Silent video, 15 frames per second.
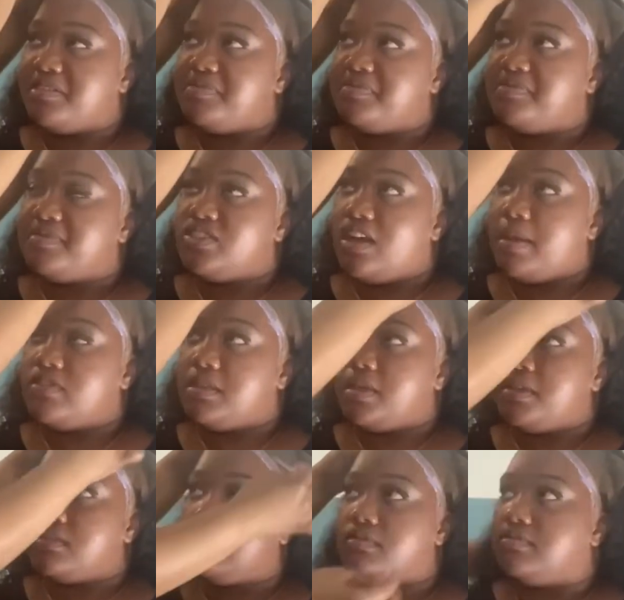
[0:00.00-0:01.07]
about this glue
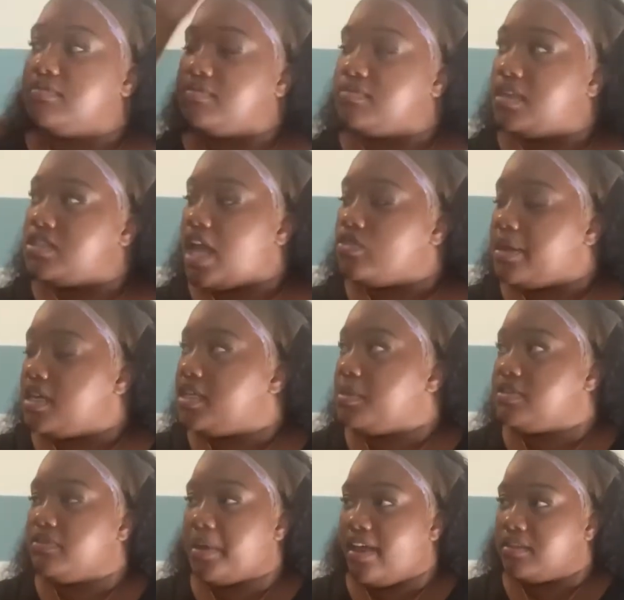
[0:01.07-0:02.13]
was it got
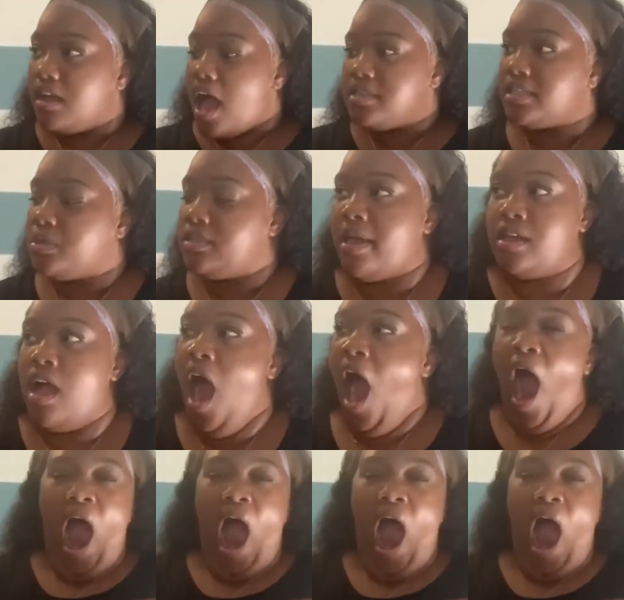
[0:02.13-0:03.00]
kind of gummy